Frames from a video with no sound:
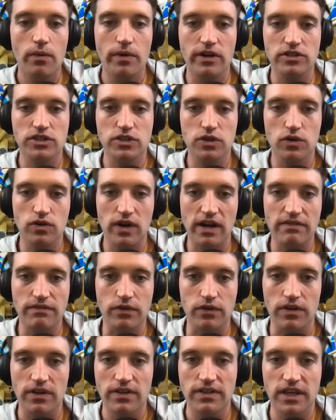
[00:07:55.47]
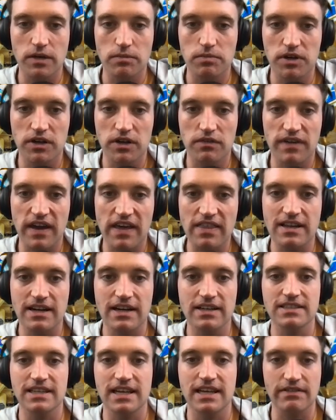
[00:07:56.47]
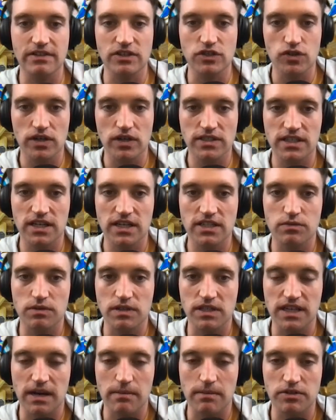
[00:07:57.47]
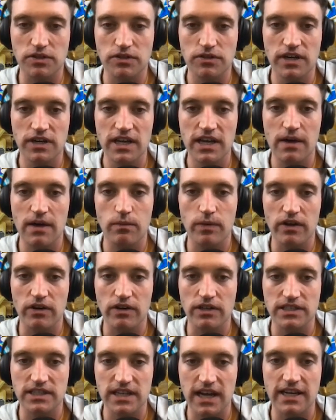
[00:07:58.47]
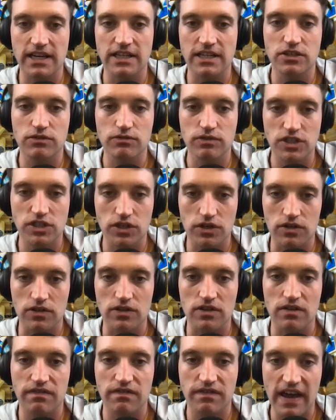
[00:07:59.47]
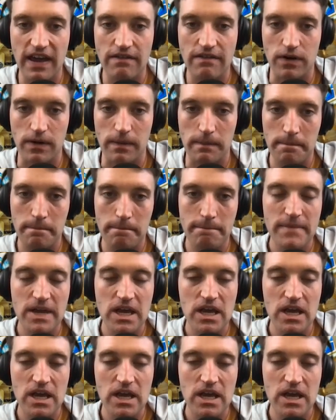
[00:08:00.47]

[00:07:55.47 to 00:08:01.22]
We are so grateful that you put your faith in us and have entrusted us with this opportunity, and we are excited to return the favor.